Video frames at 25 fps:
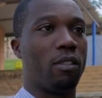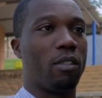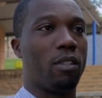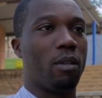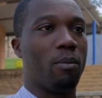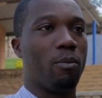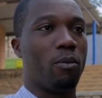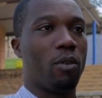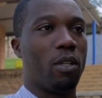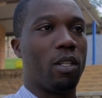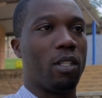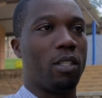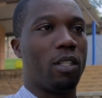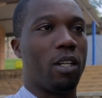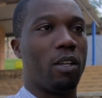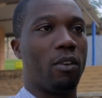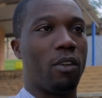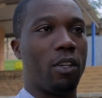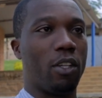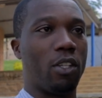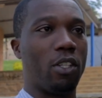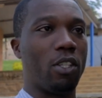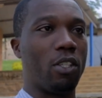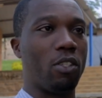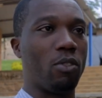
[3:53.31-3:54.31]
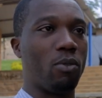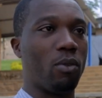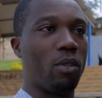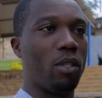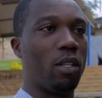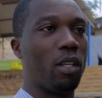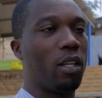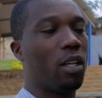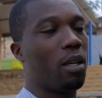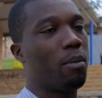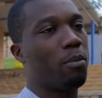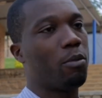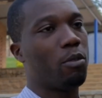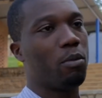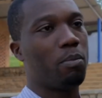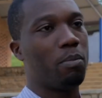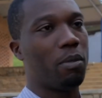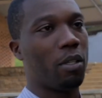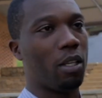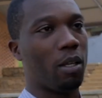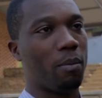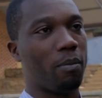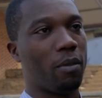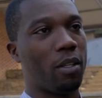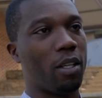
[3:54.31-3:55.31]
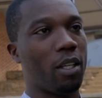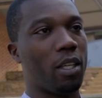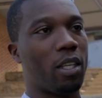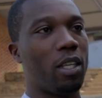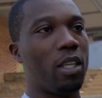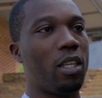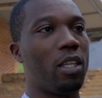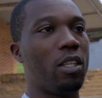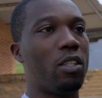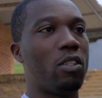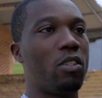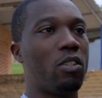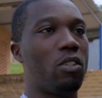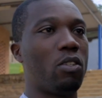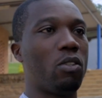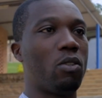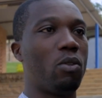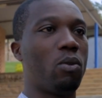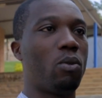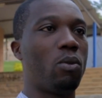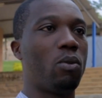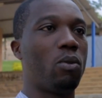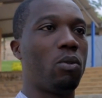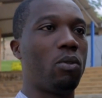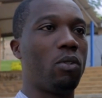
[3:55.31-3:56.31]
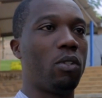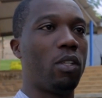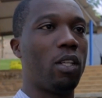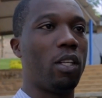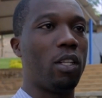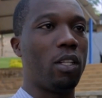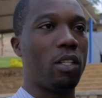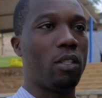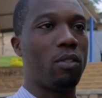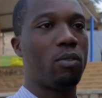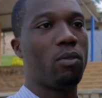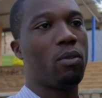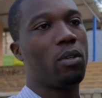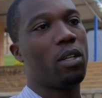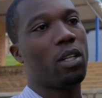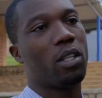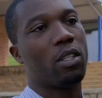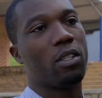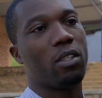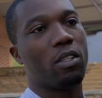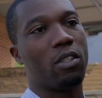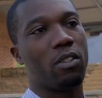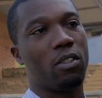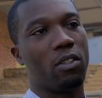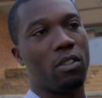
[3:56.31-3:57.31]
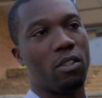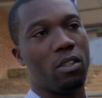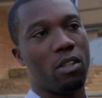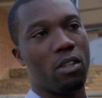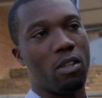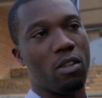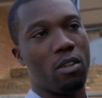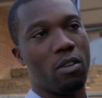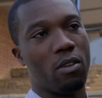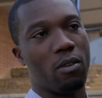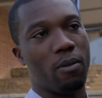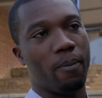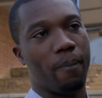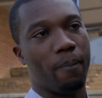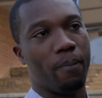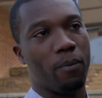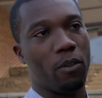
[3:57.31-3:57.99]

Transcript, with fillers: someone directions when they come to pick up their kids or they need to access uh,